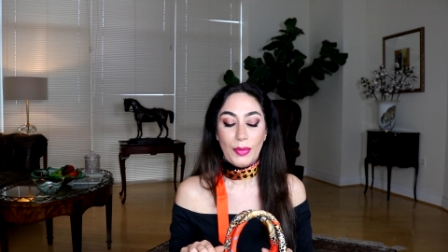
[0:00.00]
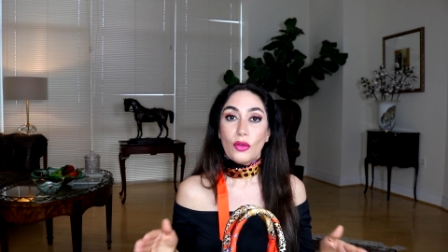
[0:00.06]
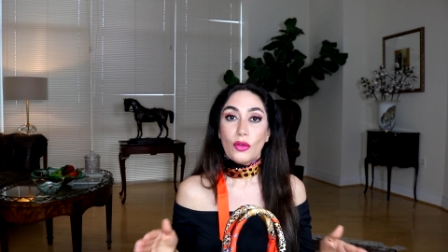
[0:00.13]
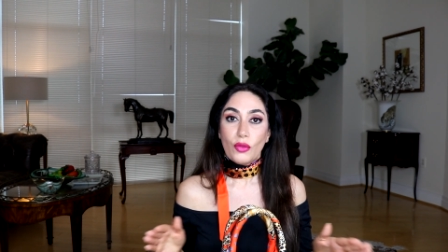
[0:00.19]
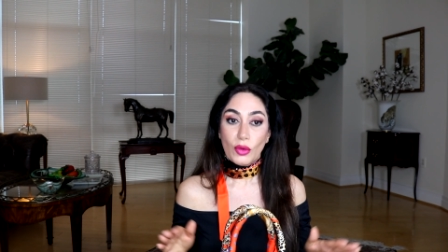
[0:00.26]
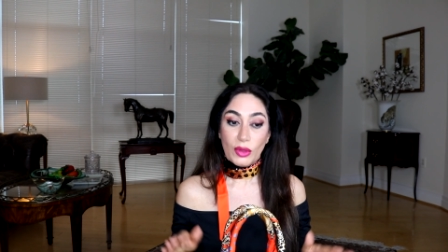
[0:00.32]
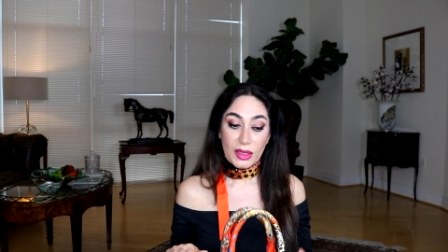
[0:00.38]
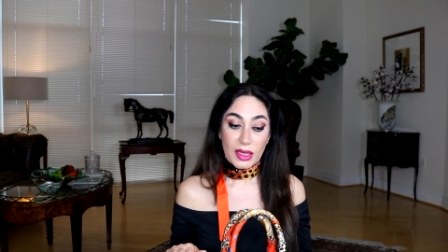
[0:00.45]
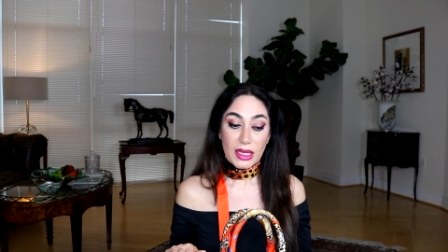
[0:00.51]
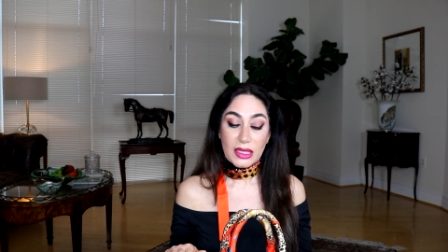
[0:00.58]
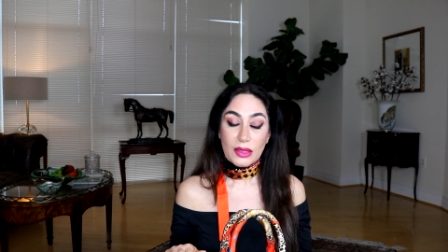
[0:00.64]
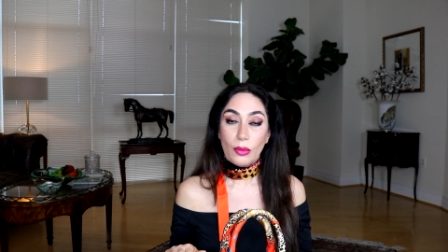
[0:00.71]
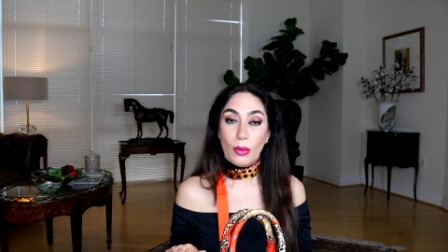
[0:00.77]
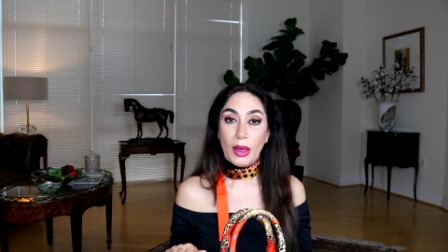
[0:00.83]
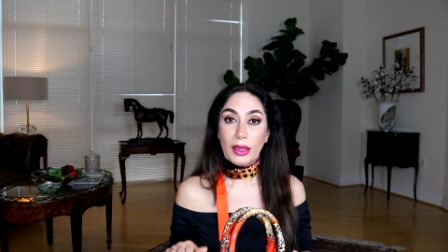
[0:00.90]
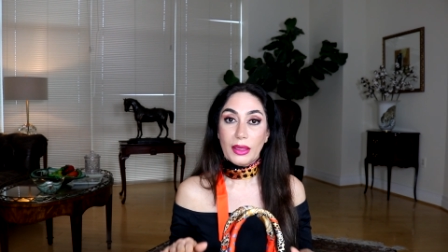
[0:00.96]
For
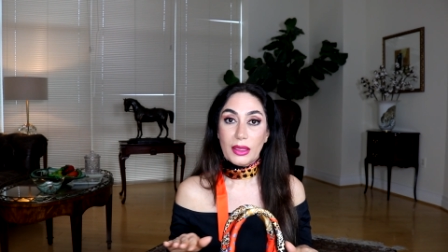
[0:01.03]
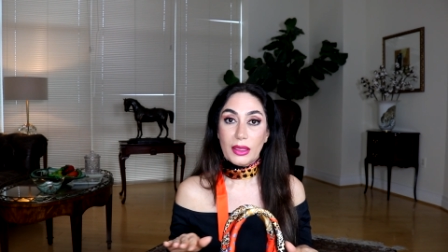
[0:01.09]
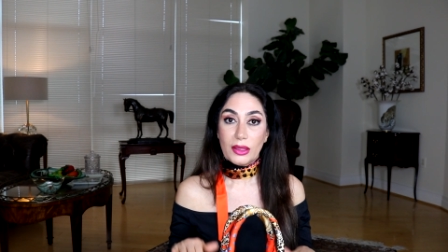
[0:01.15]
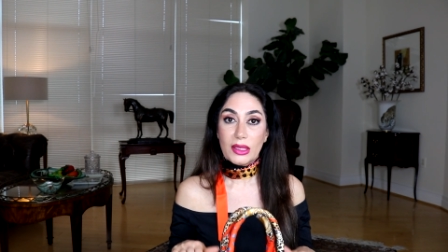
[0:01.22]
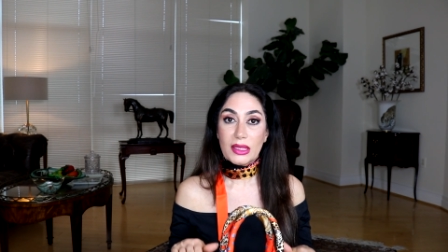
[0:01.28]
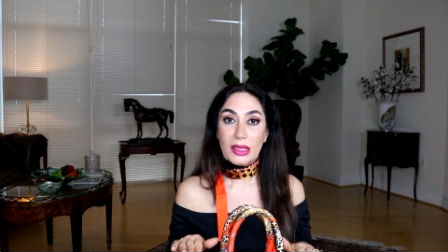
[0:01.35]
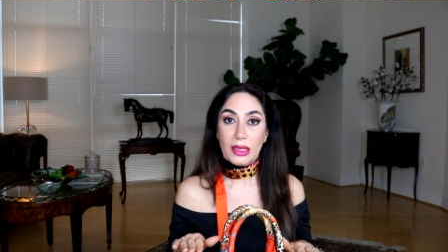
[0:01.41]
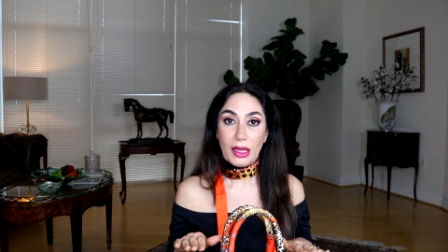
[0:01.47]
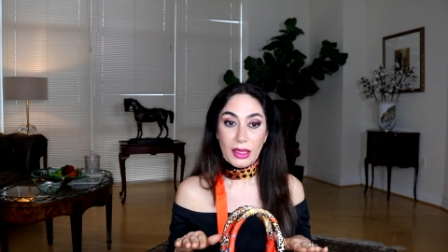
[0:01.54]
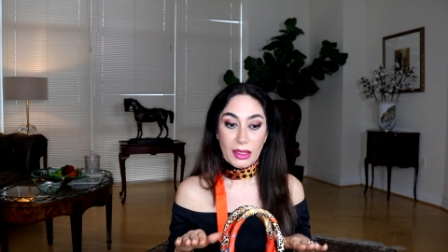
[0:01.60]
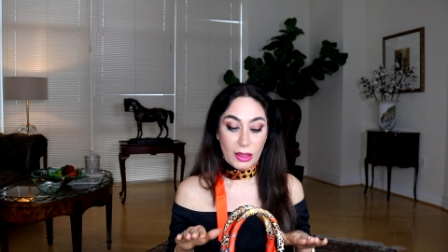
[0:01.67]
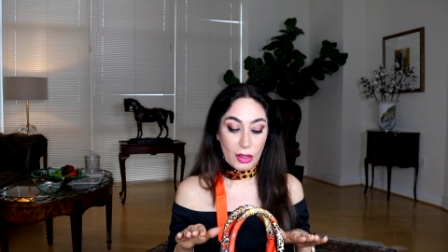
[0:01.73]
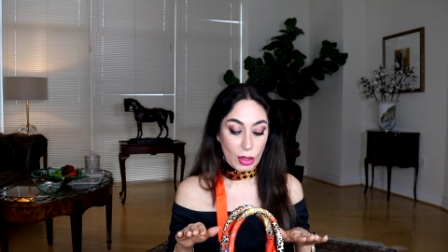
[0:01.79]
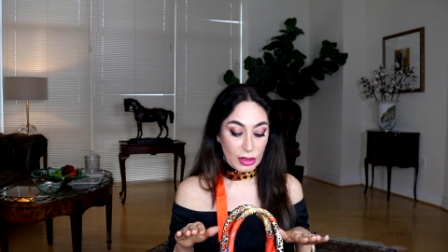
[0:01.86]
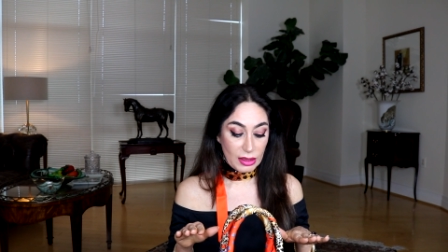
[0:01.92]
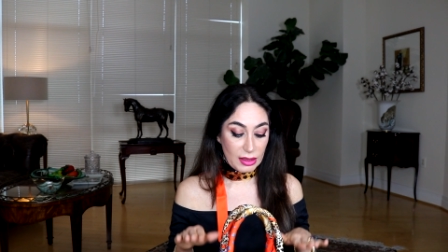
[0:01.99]
this one, the reason I
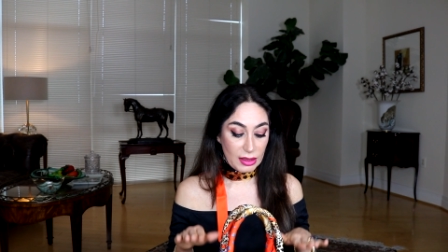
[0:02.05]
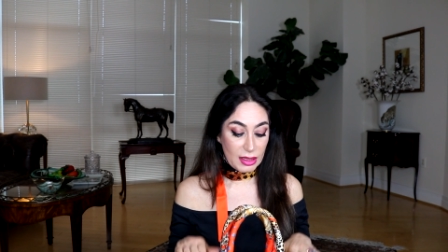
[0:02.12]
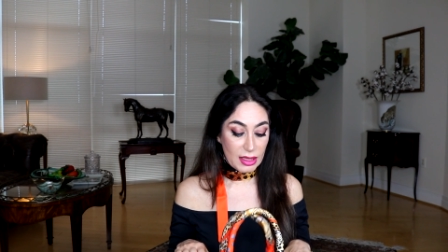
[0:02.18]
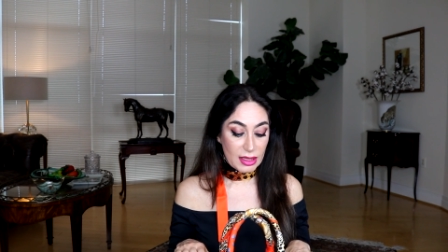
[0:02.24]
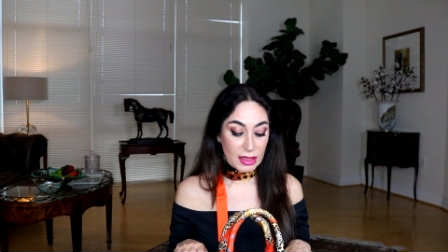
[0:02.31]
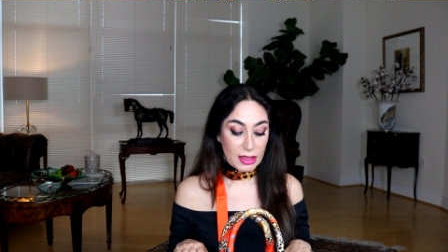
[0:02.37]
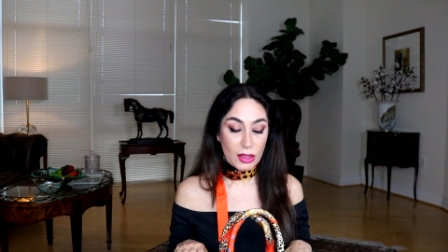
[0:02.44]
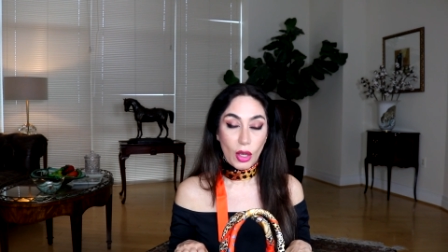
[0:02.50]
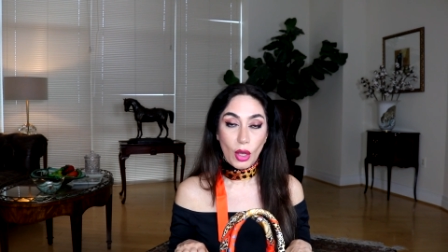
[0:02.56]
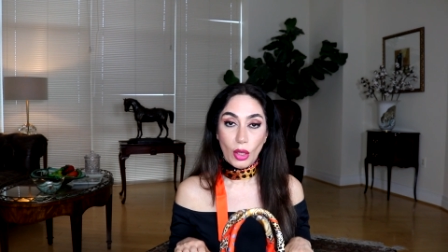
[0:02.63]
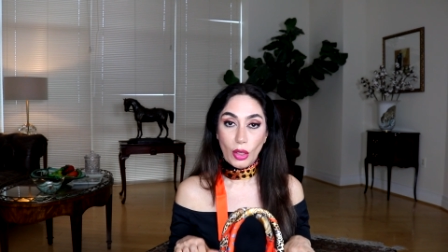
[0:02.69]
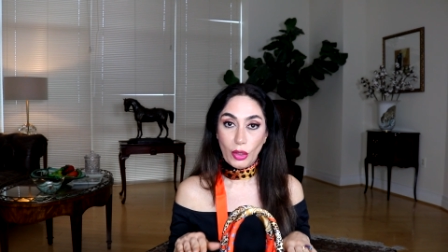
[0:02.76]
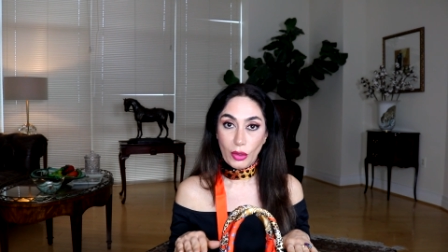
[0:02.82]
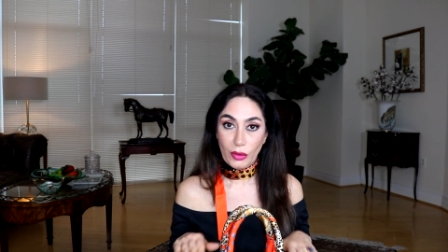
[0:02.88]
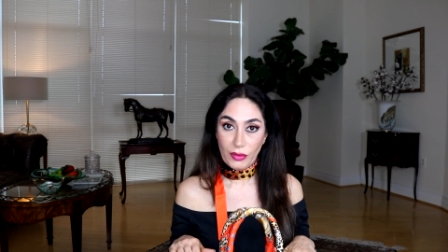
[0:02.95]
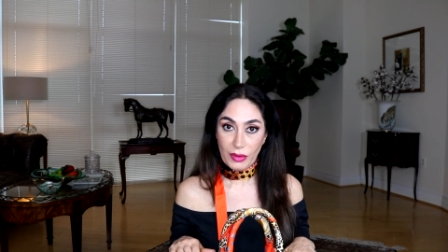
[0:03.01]
got this
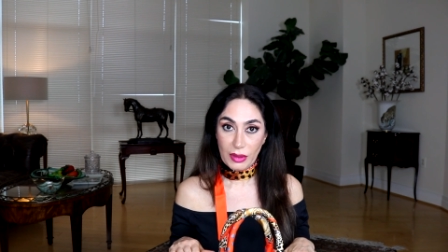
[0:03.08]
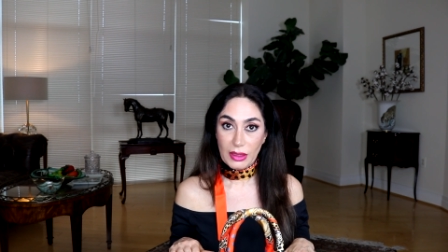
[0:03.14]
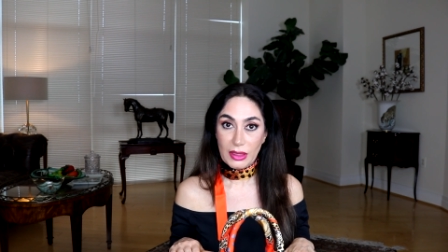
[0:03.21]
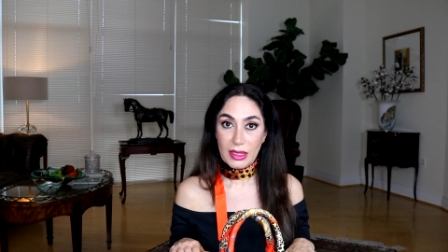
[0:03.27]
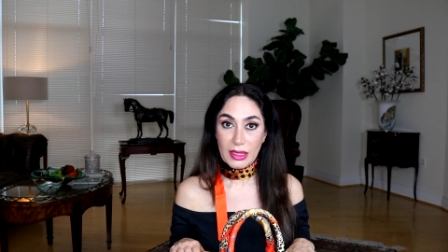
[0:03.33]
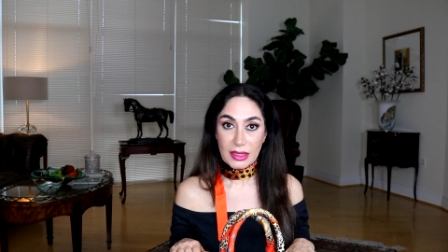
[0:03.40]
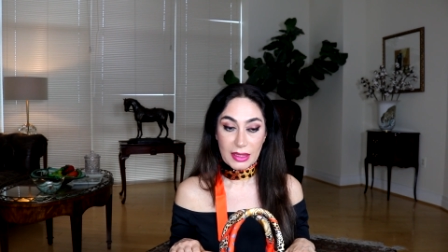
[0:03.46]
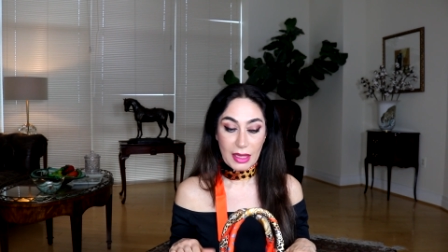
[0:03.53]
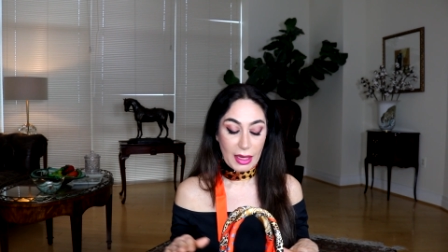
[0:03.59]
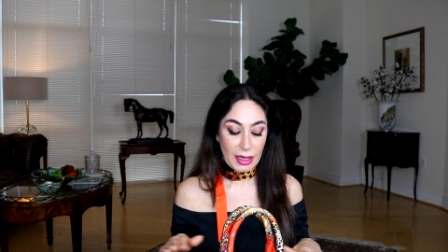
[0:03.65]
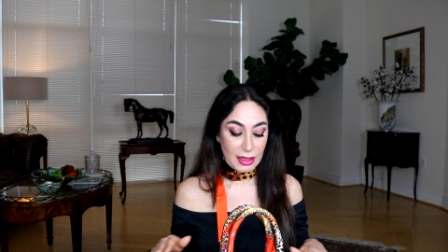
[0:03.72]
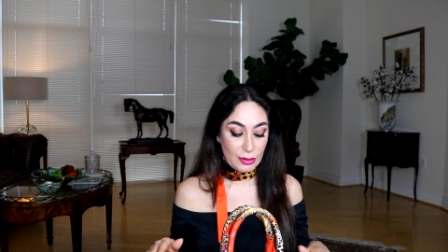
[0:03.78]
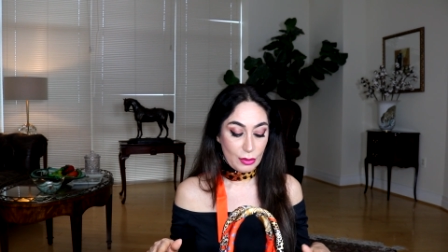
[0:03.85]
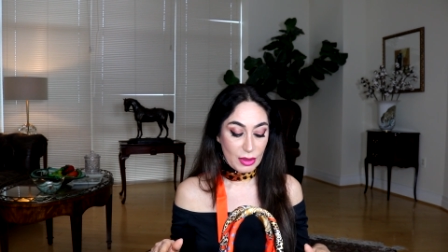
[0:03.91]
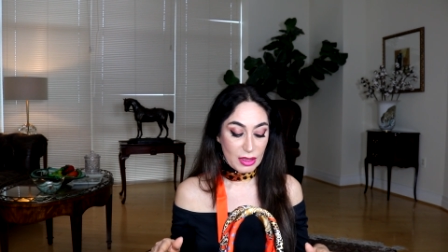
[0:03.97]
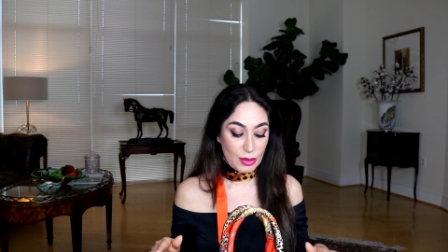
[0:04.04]
color with this
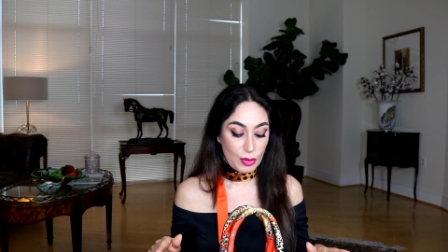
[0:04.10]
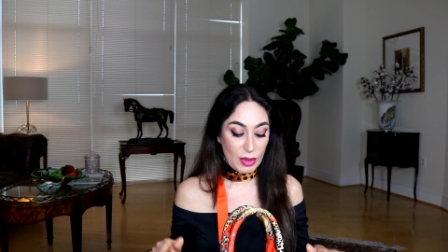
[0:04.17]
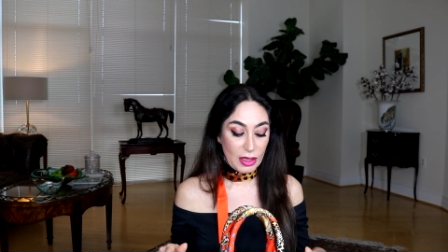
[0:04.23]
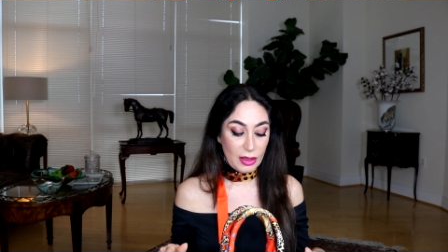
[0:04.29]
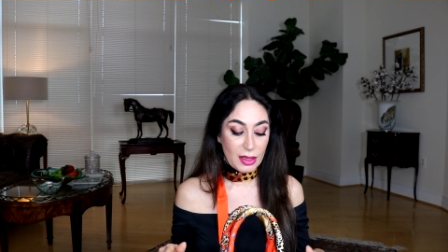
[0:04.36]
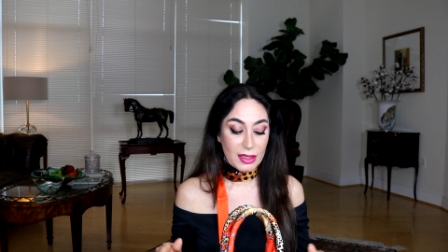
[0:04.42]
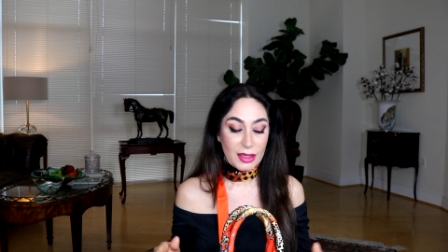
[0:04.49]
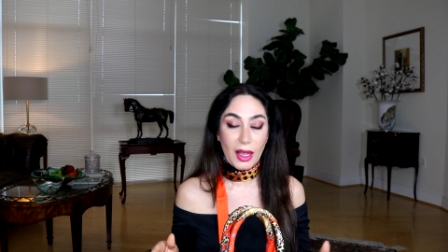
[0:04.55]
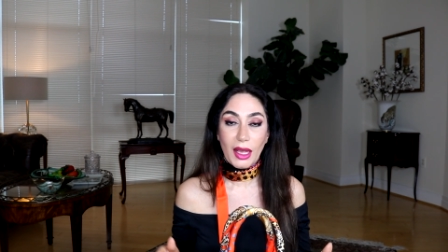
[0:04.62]
size was because